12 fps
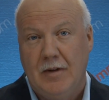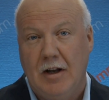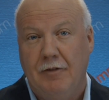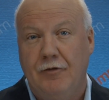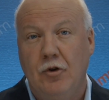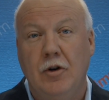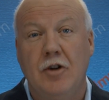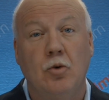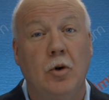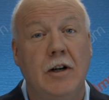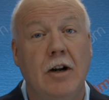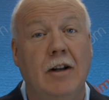And food is
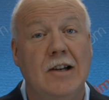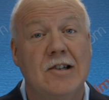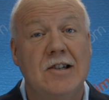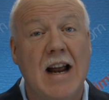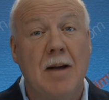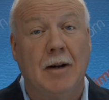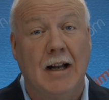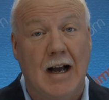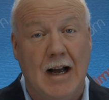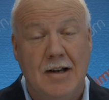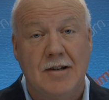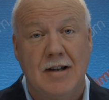ordinarily
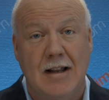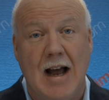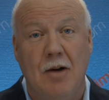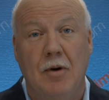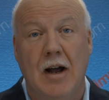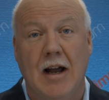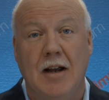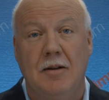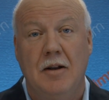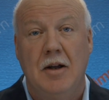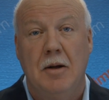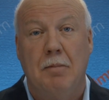stabilized that way
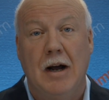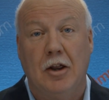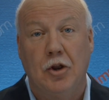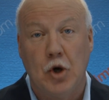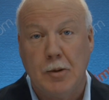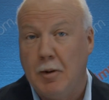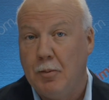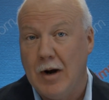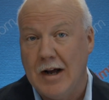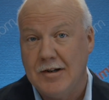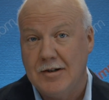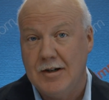by thermal
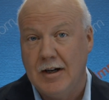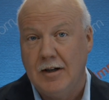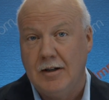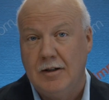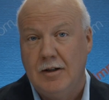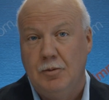processing,